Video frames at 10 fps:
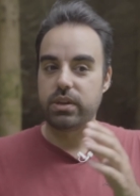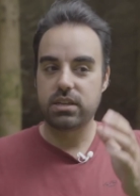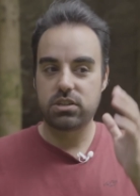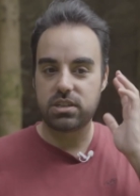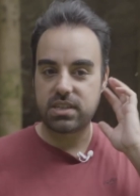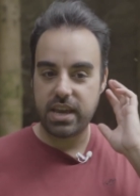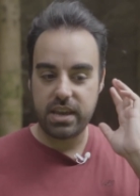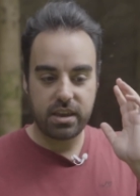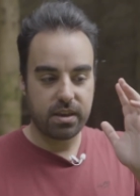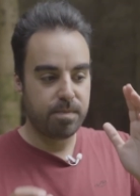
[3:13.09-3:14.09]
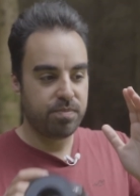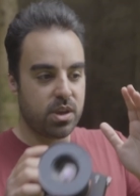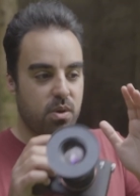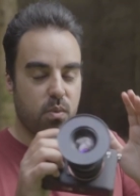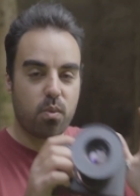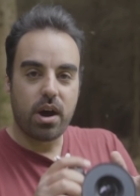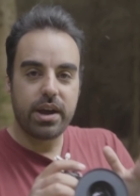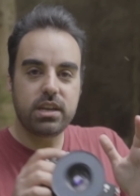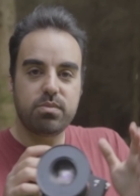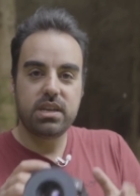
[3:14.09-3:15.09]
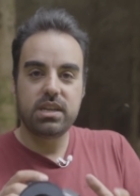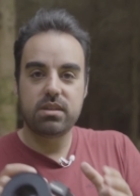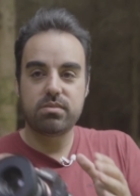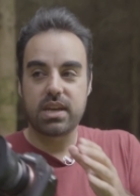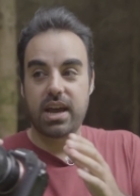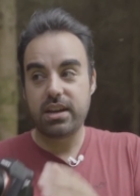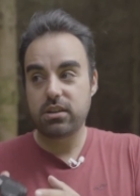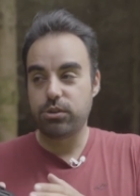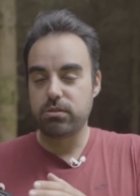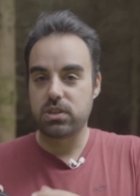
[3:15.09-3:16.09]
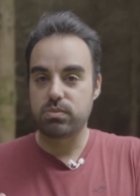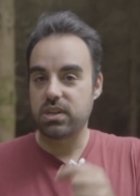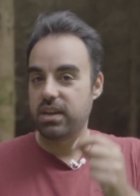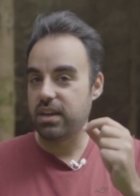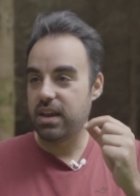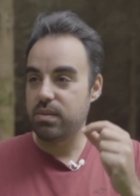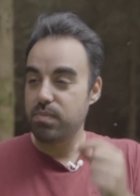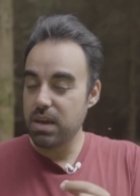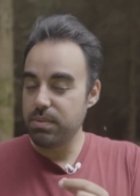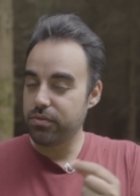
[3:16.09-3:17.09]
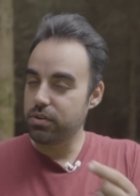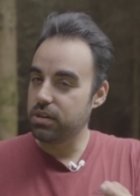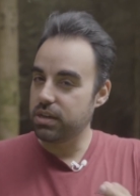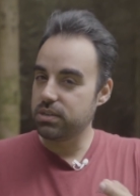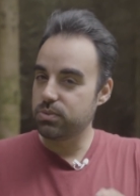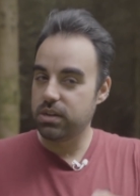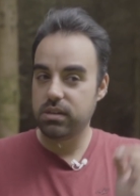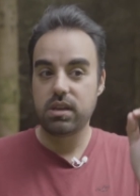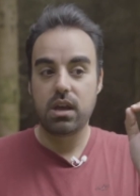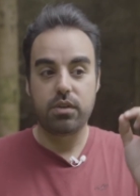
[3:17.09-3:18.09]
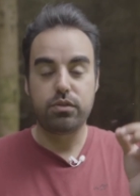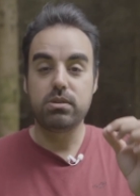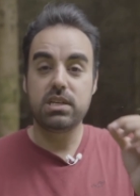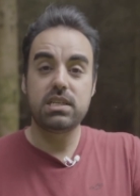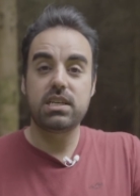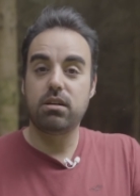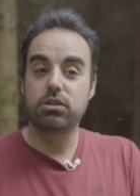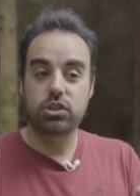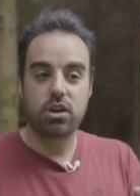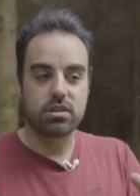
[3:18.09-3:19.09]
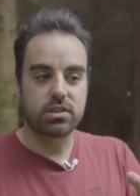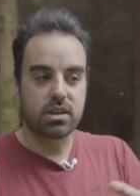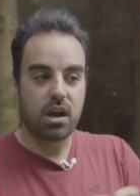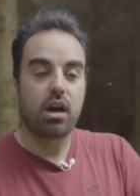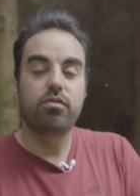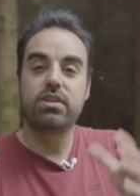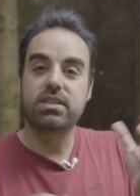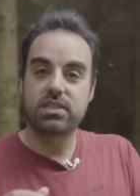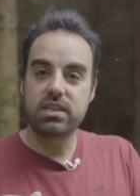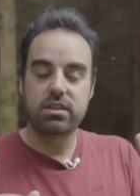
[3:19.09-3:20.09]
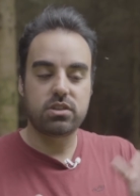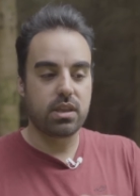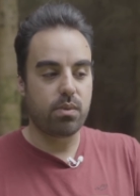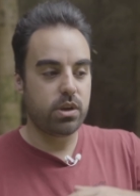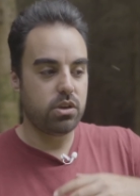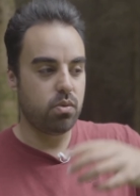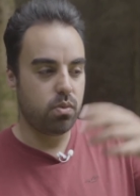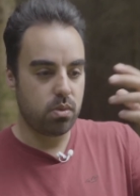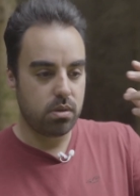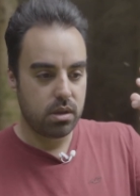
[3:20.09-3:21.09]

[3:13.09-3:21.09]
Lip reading: It's to take wide, mediums, and close-ups, and maybe if you're lucky as well, a few detailed shots of the scene so that when you